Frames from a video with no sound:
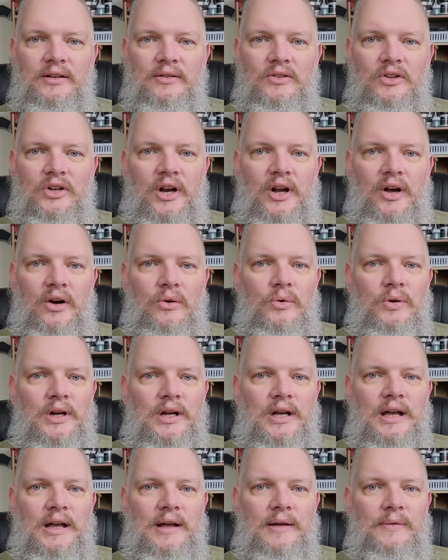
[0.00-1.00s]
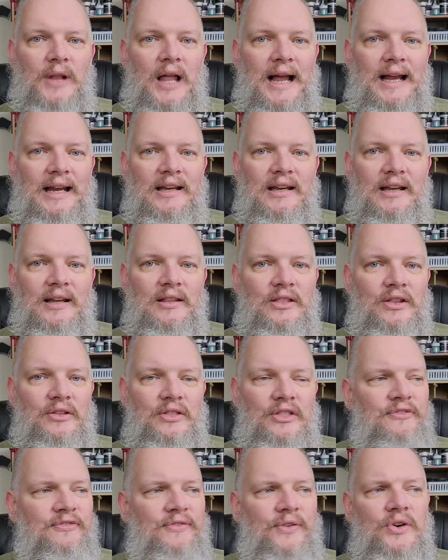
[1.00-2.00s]
You know, like the,
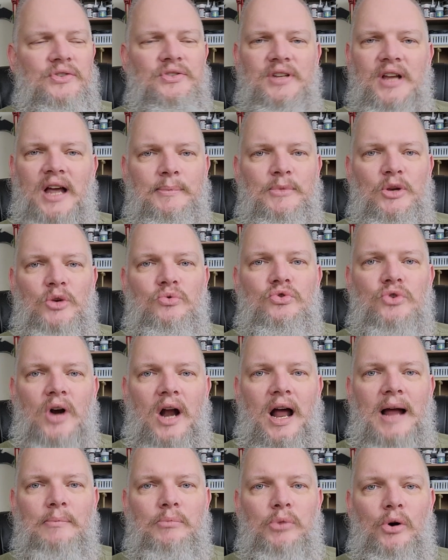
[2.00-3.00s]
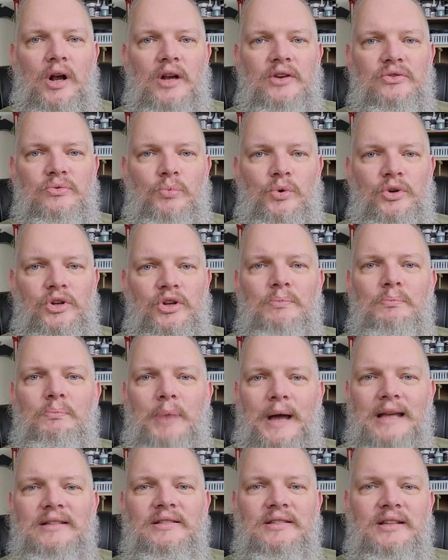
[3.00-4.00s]
the first time you dry brush, well, you
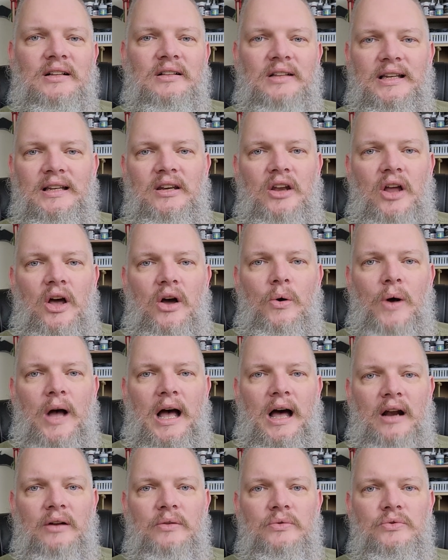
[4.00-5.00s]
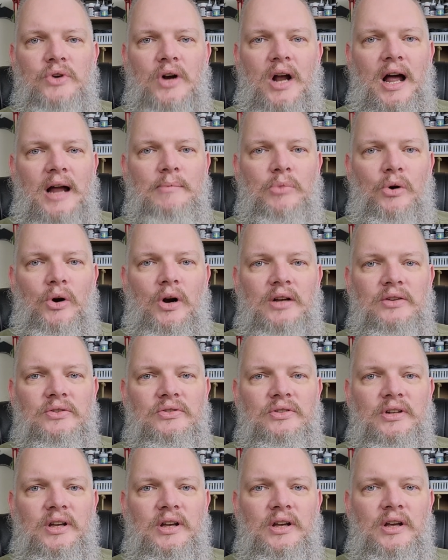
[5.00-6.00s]
basically know how to dry brush.
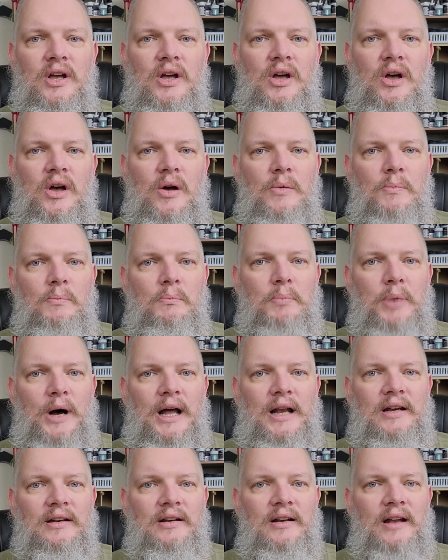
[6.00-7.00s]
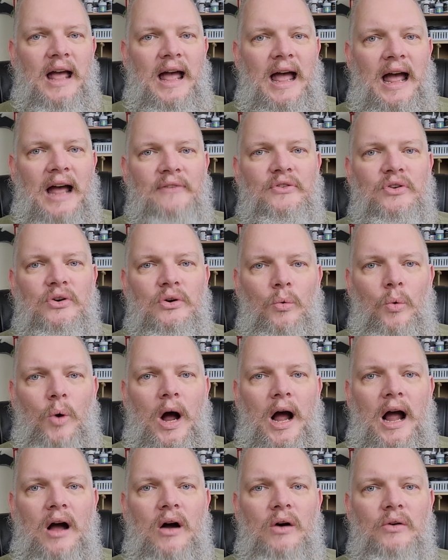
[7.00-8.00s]
But after a
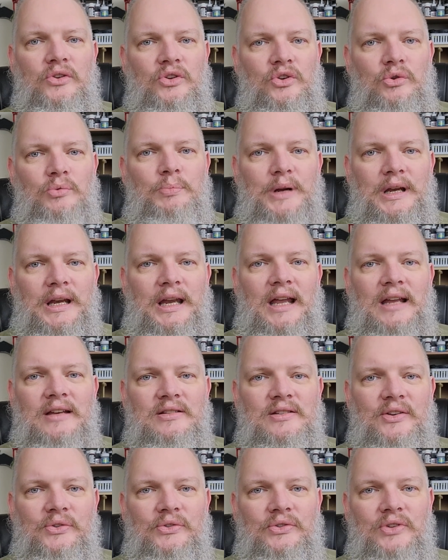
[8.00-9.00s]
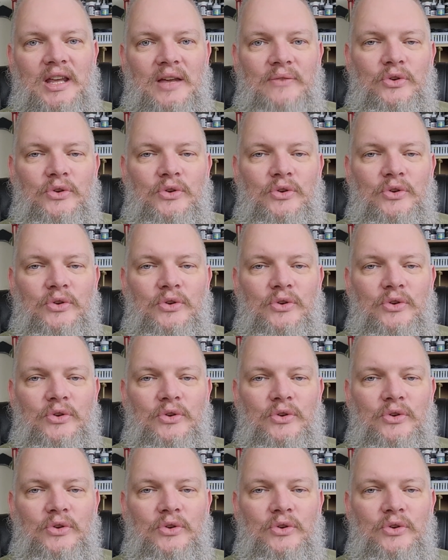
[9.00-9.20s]
while, you begin to see,